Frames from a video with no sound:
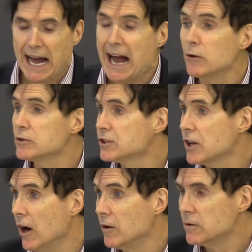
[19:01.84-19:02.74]
How
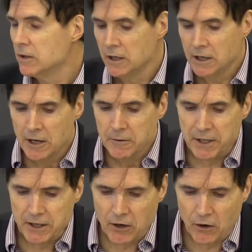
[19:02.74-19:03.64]
so?
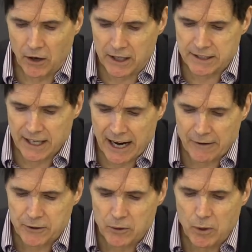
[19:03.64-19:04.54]
Because
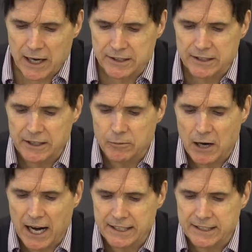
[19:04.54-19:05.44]
after Wesley
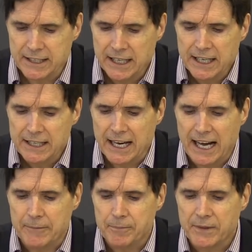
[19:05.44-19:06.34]
writes
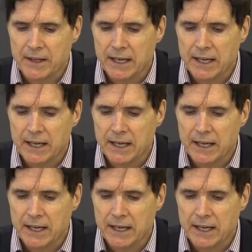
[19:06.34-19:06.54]
that